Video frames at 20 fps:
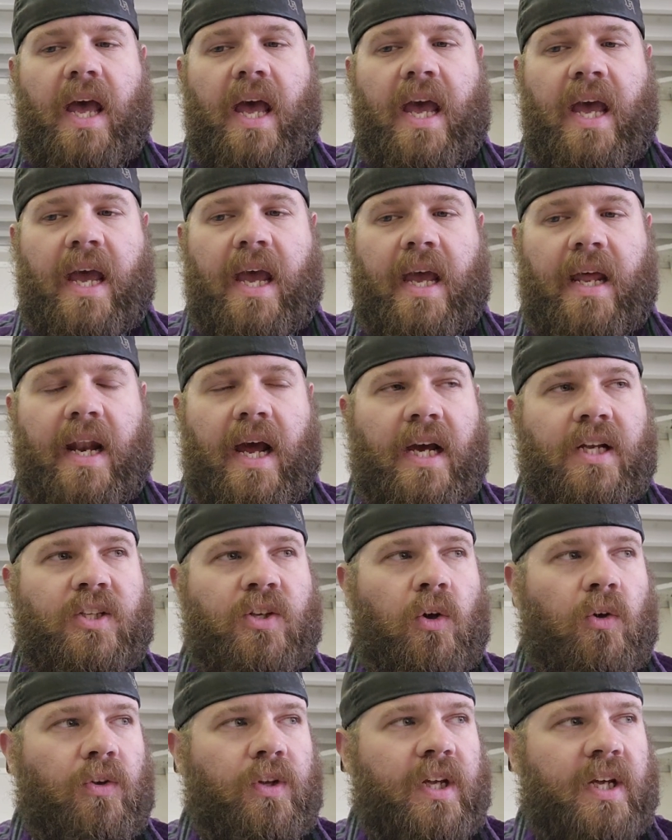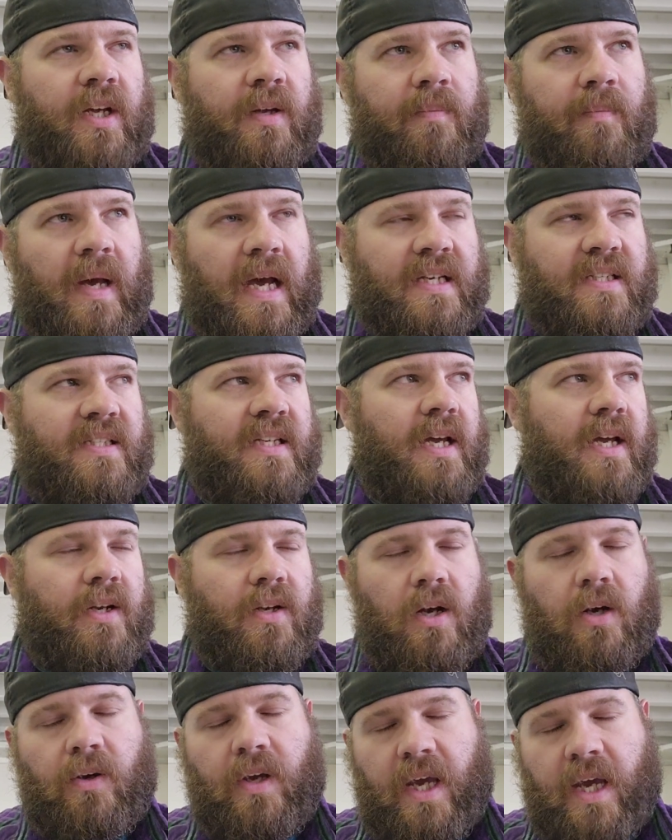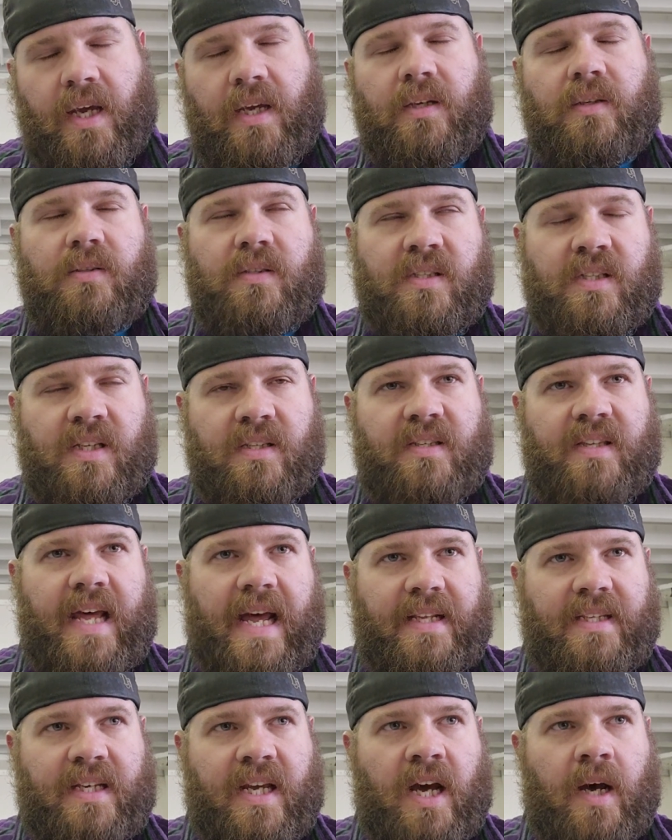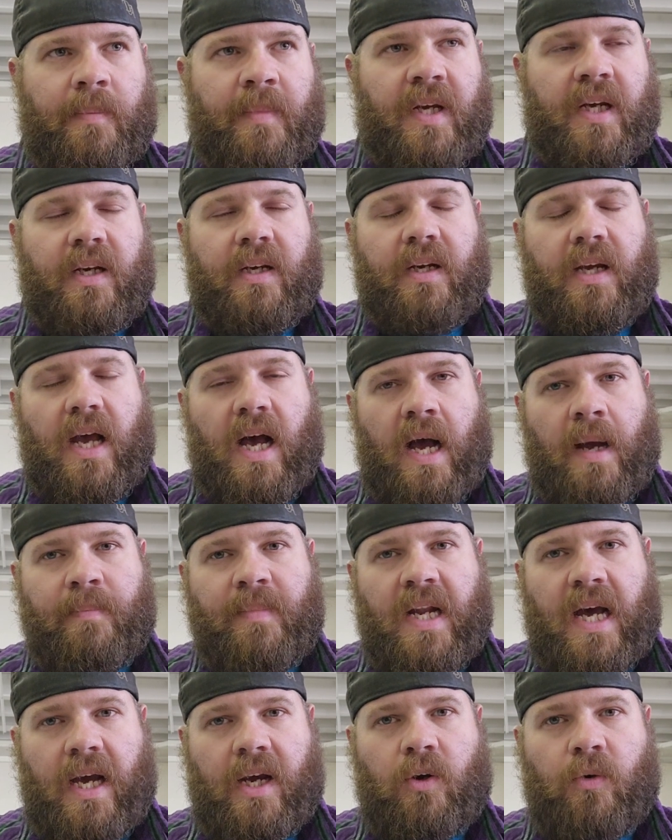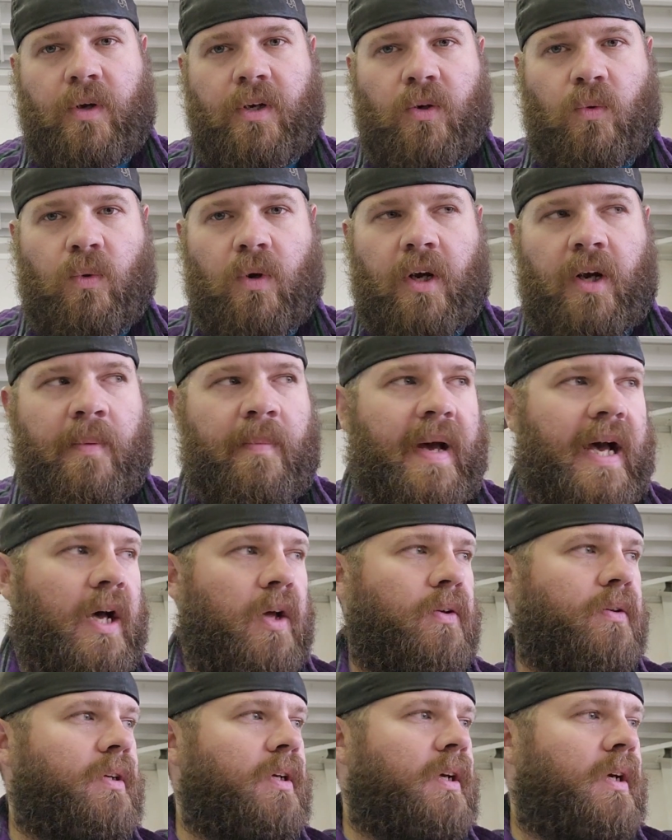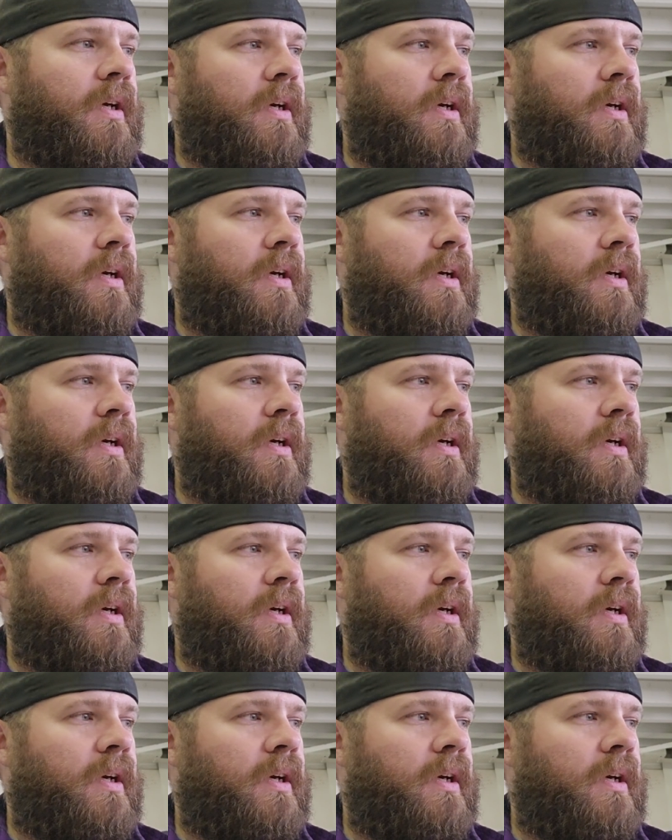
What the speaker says: And I told him, I said, okay, since that's coming, I'm not going to worry about